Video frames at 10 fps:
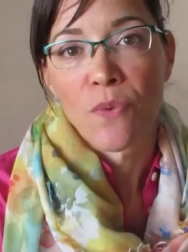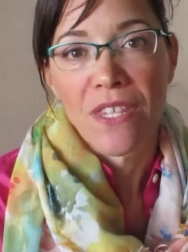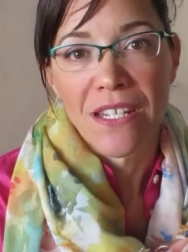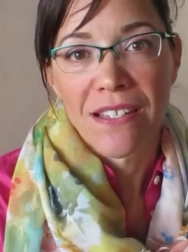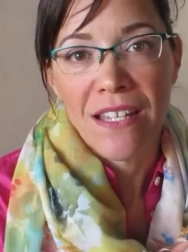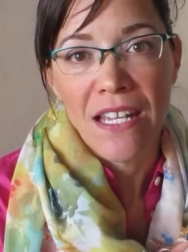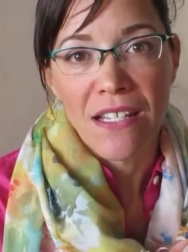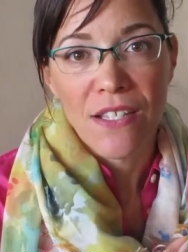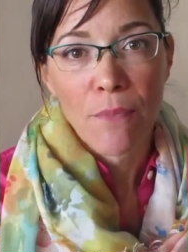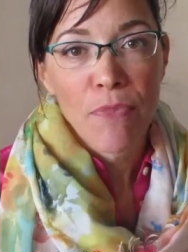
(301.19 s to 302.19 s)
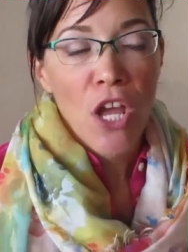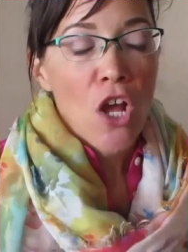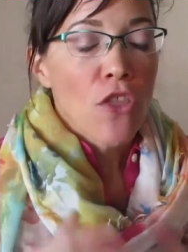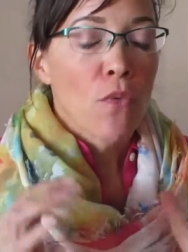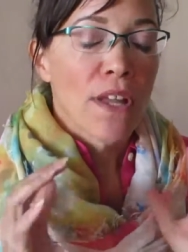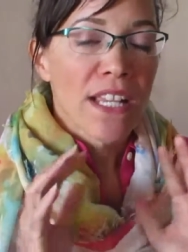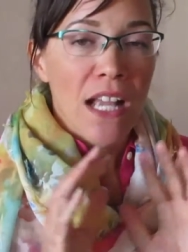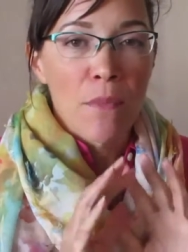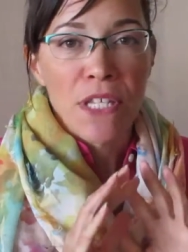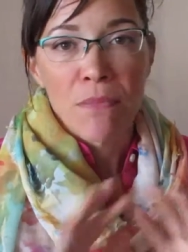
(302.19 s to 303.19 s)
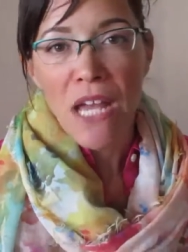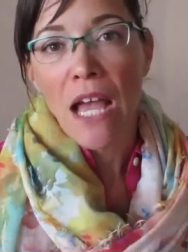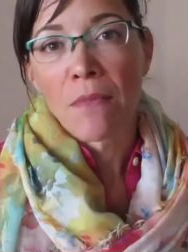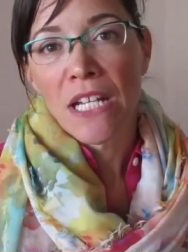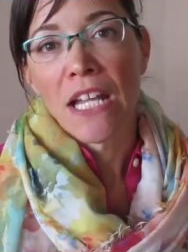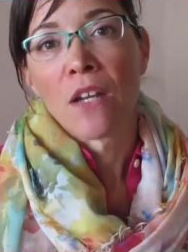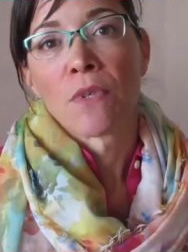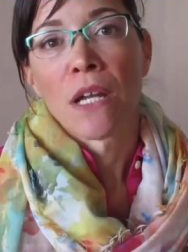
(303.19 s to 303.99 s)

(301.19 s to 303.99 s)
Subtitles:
with the disease. The one that comes up time and again when